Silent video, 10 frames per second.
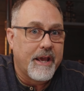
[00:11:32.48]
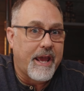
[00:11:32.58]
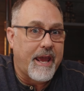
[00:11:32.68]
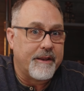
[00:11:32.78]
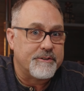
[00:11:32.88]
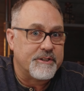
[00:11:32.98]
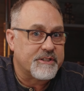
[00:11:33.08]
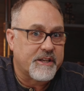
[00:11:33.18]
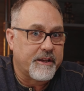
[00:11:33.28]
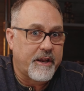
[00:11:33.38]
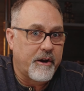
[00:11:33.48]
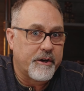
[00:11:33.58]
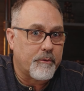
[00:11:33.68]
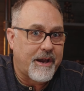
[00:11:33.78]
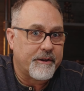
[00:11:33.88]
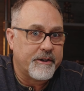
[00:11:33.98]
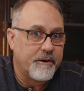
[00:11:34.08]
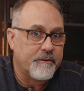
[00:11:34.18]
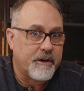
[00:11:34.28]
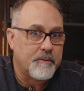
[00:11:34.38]
and just carry it around
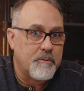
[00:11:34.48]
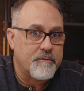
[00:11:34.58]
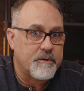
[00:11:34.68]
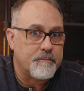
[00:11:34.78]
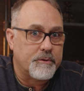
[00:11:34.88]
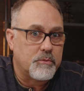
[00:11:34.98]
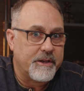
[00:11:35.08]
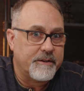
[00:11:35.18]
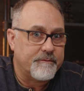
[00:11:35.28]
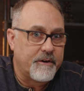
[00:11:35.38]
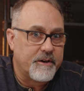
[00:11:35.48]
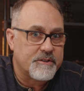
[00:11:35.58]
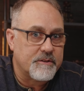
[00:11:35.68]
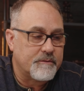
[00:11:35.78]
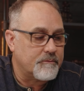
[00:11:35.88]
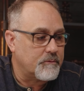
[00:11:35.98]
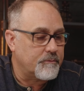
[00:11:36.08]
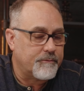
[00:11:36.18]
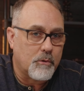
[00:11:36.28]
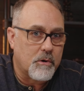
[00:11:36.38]
here, there, move it between various
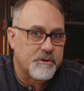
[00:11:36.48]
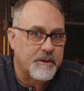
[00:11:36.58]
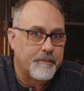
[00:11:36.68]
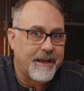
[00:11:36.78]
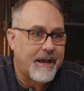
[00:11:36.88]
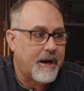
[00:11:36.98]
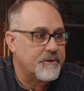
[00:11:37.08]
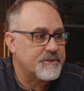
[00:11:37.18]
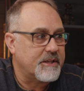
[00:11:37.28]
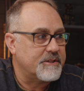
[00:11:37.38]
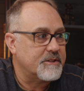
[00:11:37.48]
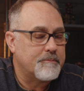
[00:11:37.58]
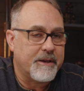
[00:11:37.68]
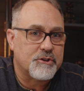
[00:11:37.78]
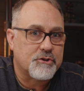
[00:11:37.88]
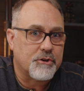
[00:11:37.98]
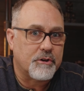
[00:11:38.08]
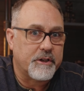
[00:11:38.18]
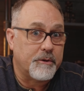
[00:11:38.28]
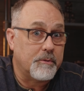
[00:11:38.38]
floors on my house and just make
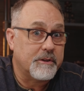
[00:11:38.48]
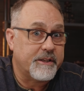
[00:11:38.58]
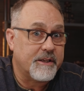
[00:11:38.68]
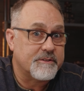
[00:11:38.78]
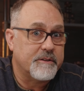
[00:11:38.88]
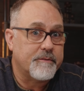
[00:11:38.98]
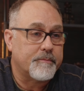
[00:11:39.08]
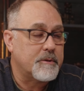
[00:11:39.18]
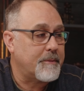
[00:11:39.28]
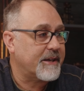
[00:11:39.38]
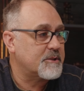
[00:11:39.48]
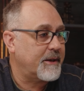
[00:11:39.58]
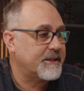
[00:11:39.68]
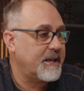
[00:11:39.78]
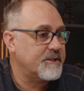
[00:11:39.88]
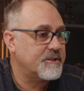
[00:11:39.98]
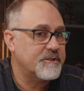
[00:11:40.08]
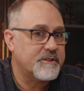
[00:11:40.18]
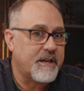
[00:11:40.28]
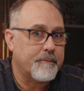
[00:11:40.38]
sure it really does live up to my
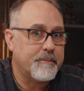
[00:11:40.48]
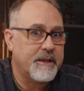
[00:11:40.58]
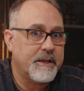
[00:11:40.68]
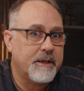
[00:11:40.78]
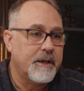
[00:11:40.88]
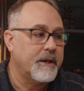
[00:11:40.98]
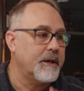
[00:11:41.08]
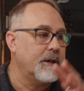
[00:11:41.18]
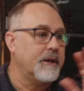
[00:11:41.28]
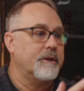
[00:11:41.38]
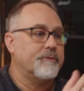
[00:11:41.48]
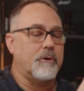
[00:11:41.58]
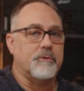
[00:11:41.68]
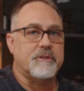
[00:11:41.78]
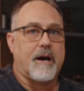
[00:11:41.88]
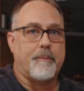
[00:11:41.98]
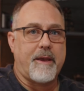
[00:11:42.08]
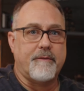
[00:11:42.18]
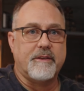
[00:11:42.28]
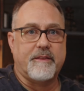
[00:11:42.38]
expectations, not being so top
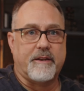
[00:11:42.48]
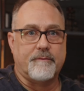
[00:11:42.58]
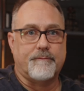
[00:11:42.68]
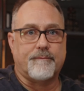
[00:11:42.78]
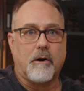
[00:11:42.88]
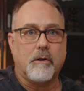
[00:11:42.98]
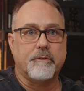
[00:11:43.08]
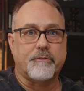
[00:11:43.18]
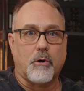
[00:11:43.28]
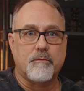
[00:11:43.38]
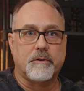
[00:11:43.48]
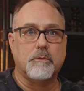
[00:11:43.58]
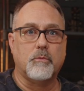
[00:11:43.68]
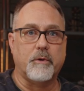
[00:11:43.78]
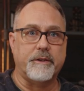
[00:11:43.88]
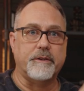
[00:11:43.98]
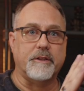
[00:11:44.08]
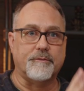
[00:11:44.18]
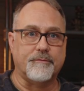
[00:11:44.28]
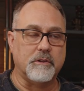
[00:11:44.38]
heavy that it falls over when
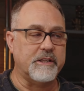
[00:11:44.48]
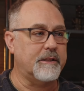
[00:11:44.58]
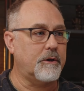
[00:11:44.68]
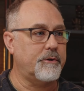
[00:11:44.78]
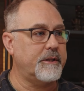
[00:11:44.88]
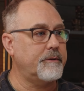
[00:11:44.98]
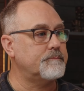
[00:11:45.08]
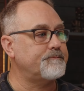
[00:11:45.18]
it's fully loaded.